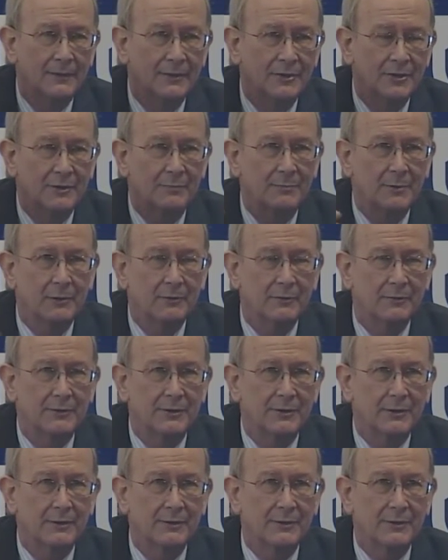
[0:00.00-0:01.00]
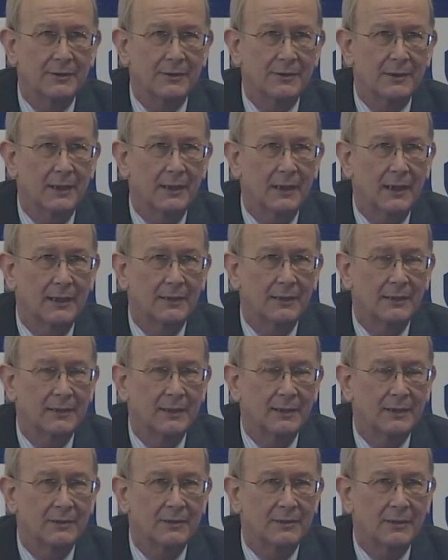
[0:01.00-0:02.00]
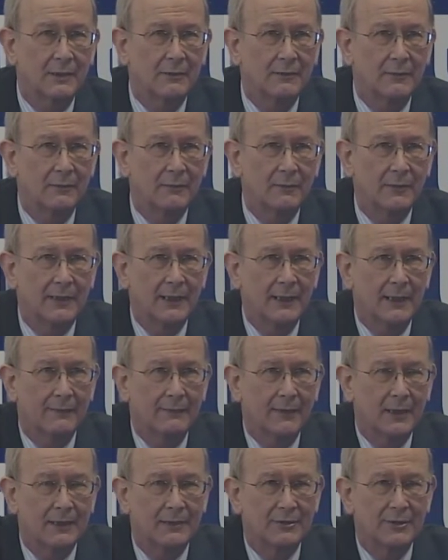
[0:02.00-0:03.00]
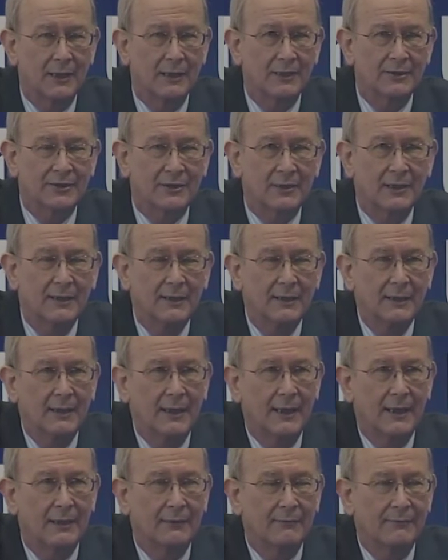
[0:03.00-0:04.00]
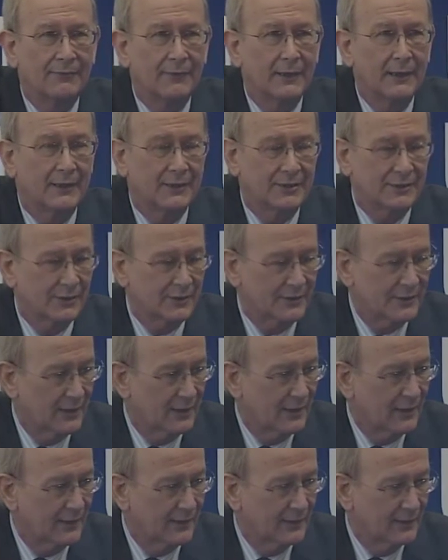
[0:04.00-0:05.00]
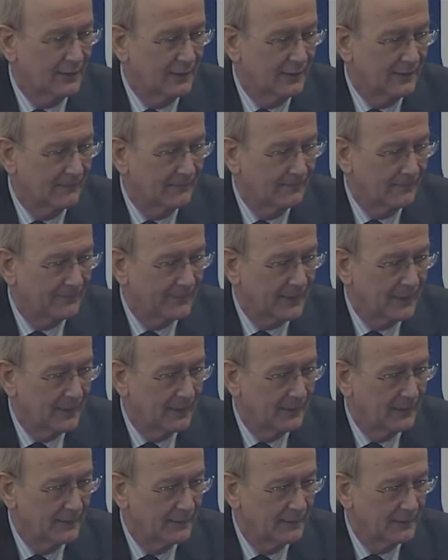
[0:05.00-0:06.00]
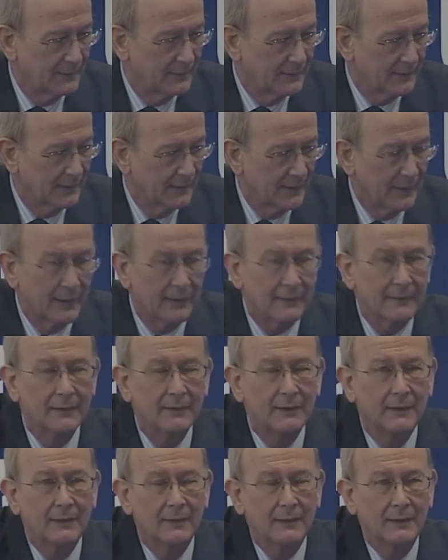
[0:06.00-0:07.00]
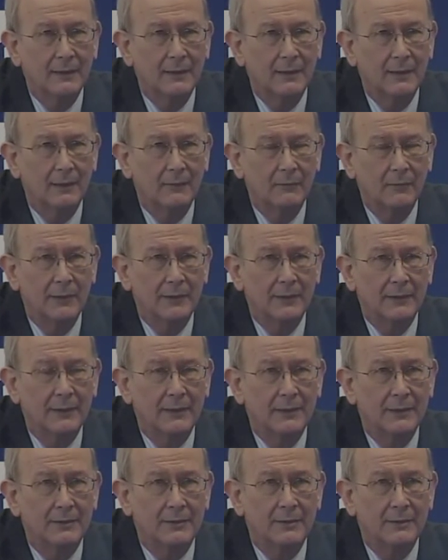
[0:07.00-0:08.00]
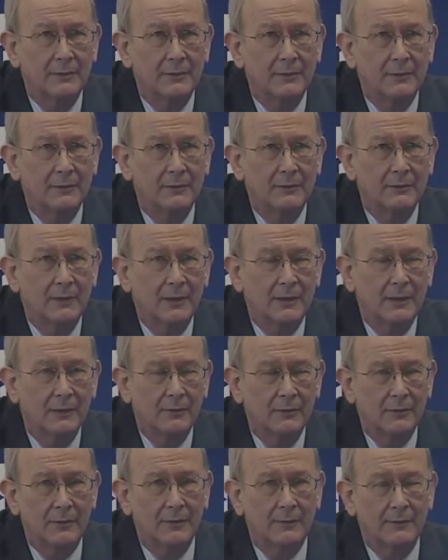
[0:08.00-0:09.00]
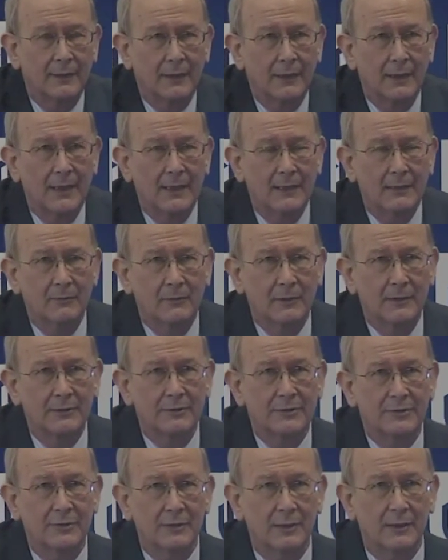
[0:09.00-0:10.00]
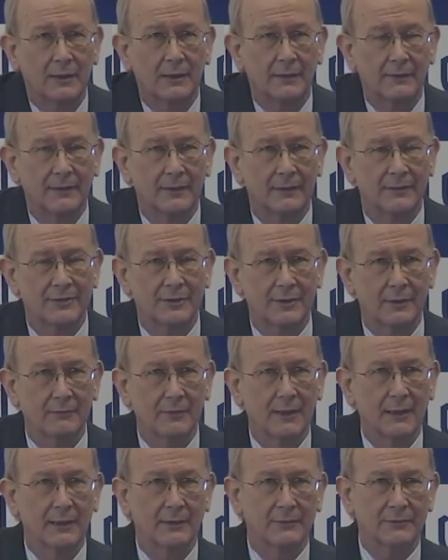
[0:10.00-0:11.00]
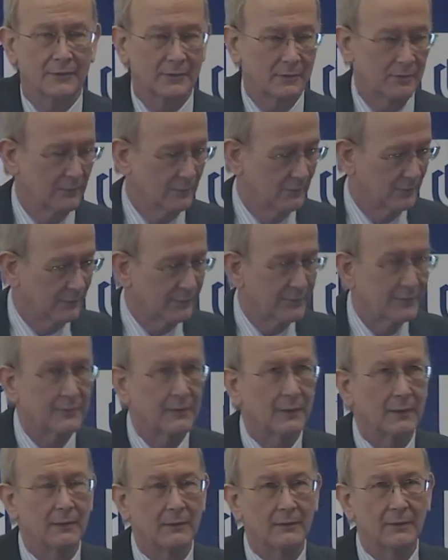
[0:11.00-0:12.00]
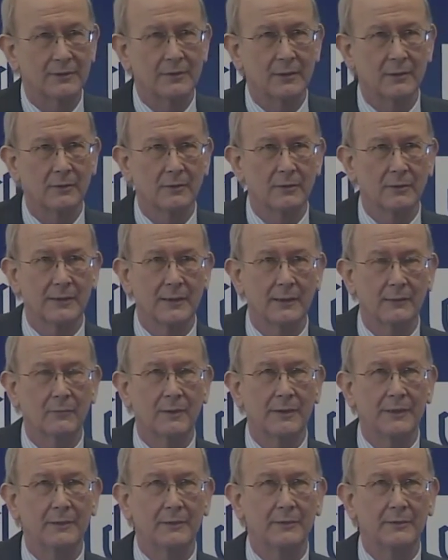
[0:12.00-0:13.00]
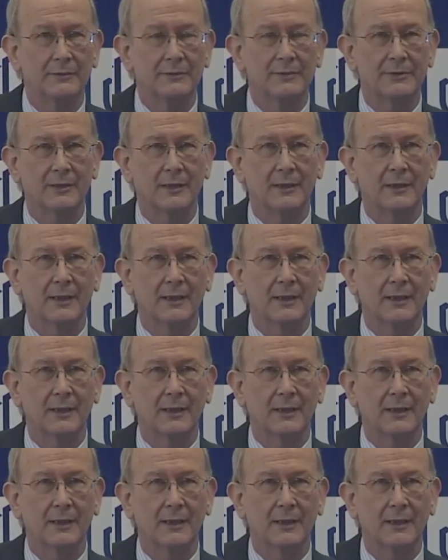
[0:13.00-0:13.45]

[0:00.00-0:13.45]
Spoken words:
disputes in society so that we have a just and fair society. And in doing that, we need to look at the language that surrounds courts. As a lawyer, we use